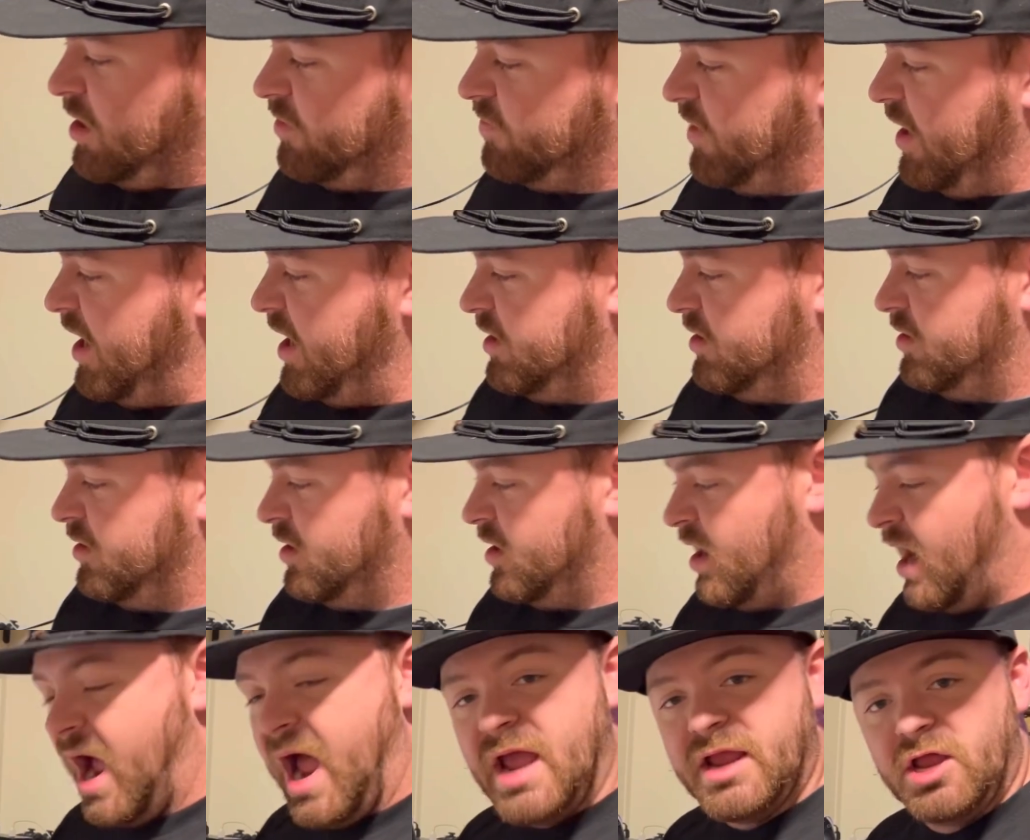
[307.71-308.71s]
that
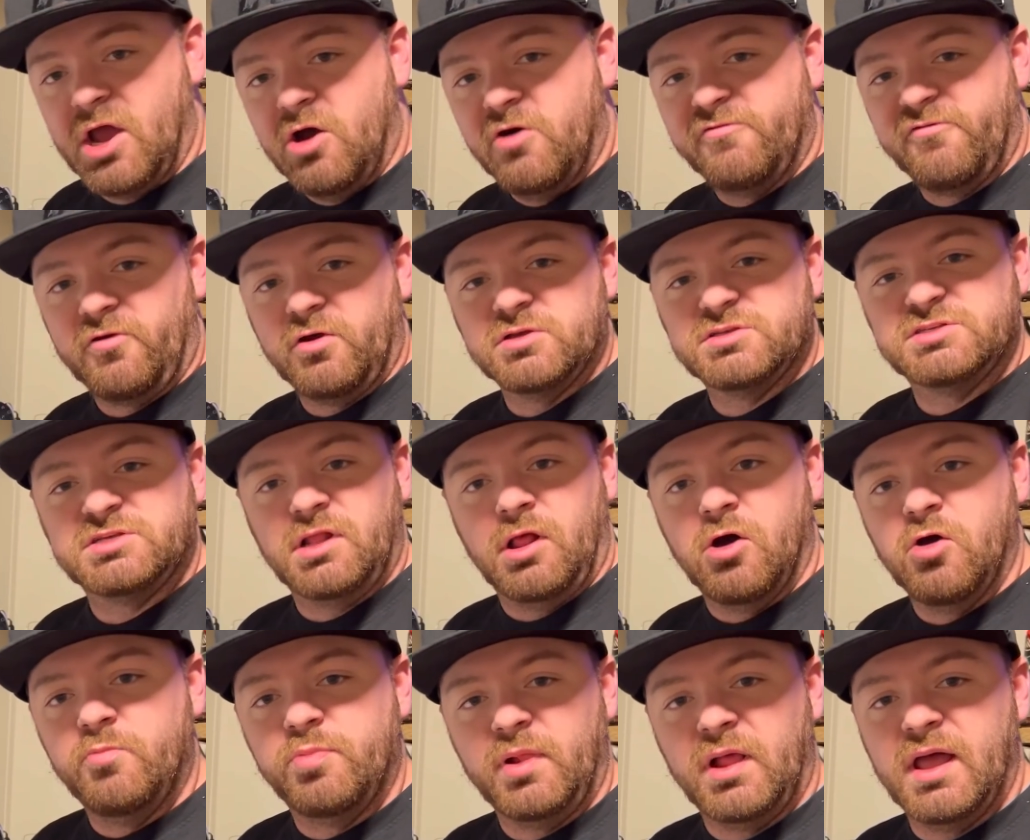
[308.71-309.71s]
I go for a
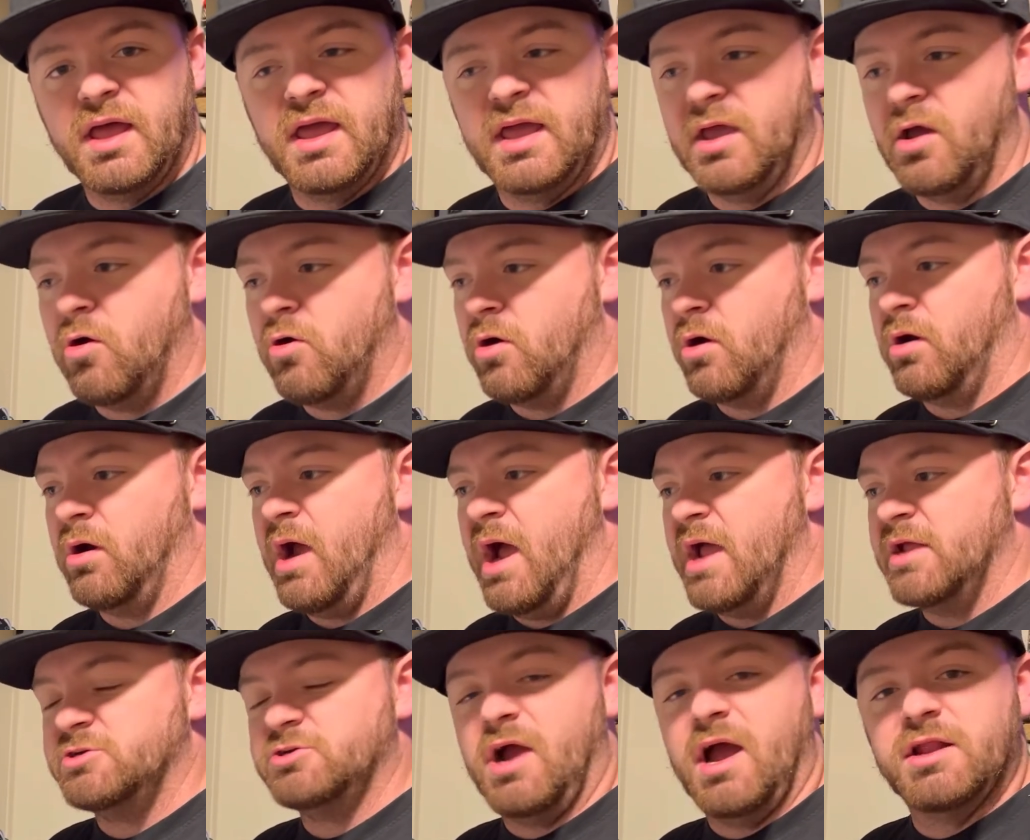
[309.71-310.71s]
slow play or
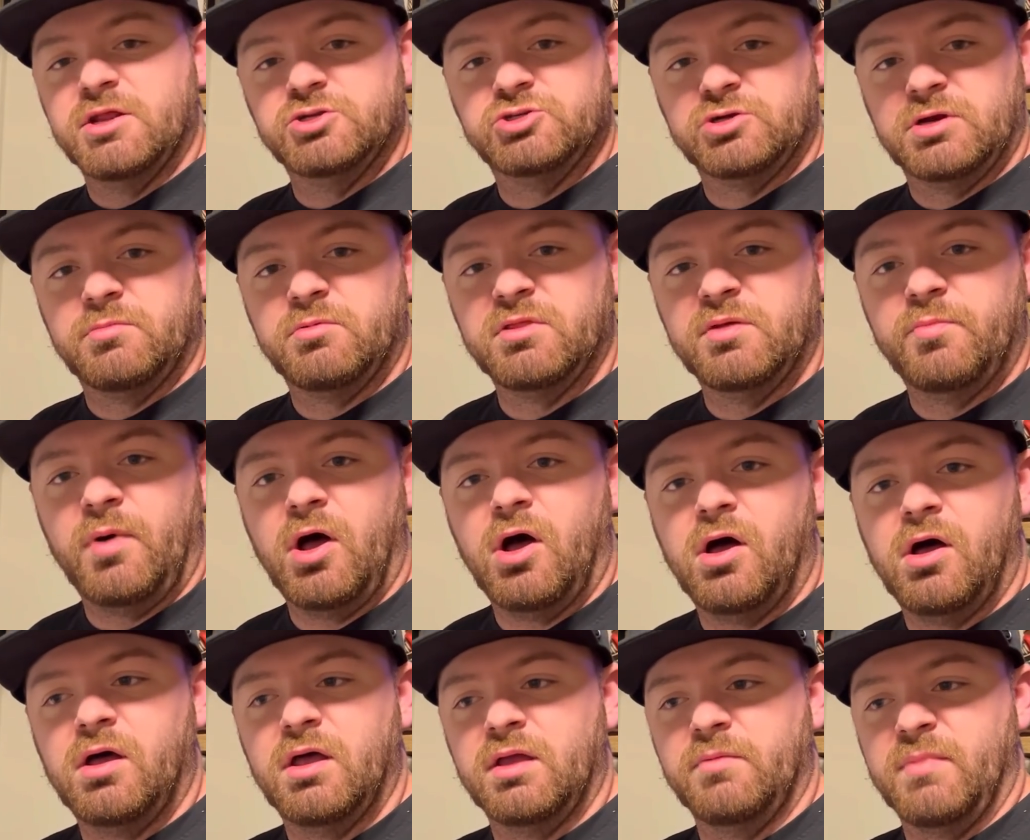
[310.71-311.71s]
I try to dribble the
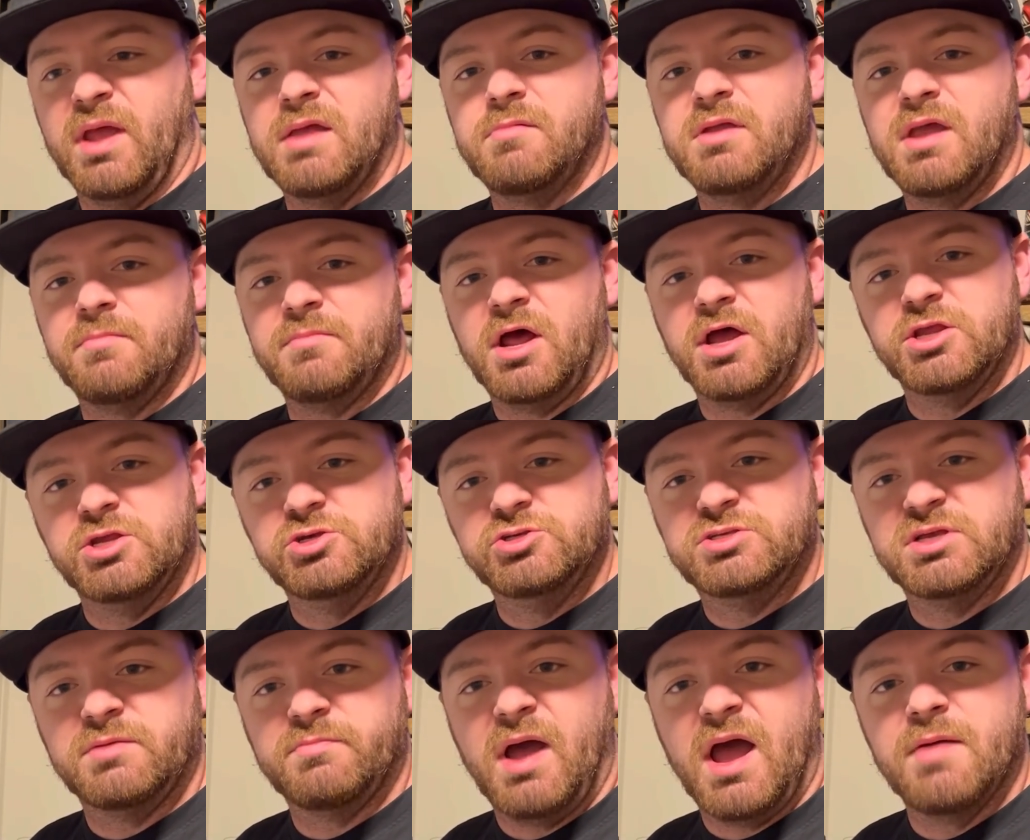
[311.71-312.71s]
ball and maybe I'm not
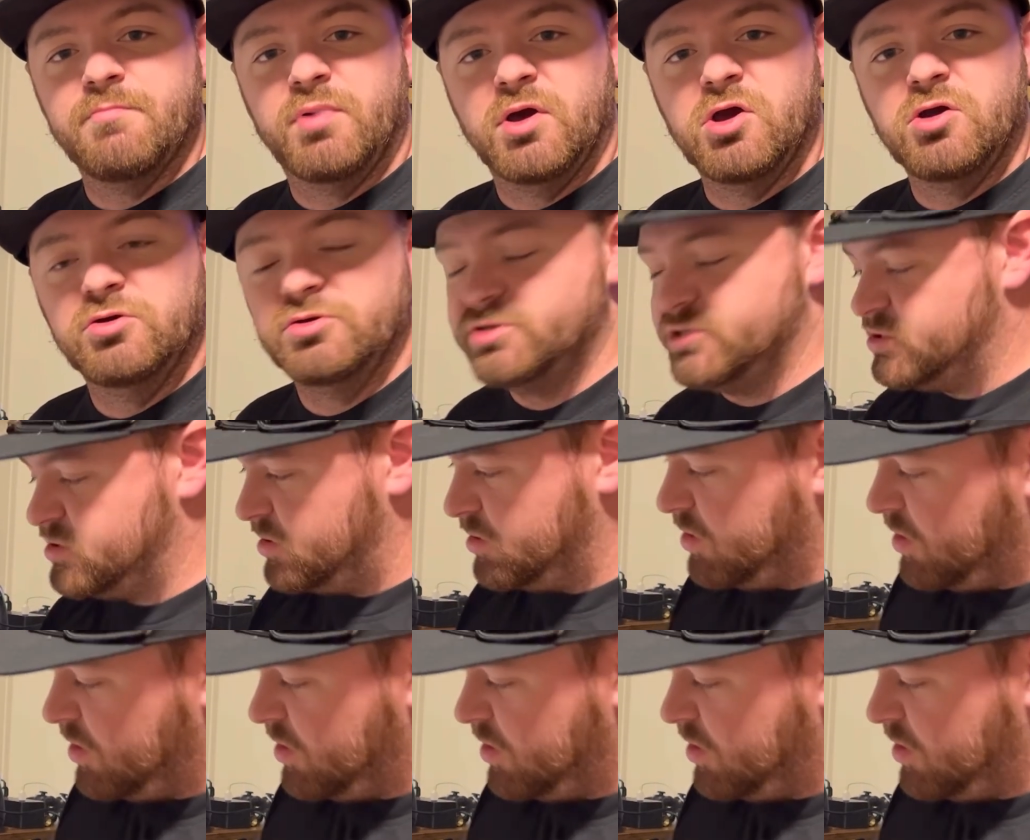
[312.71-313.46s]
using my boost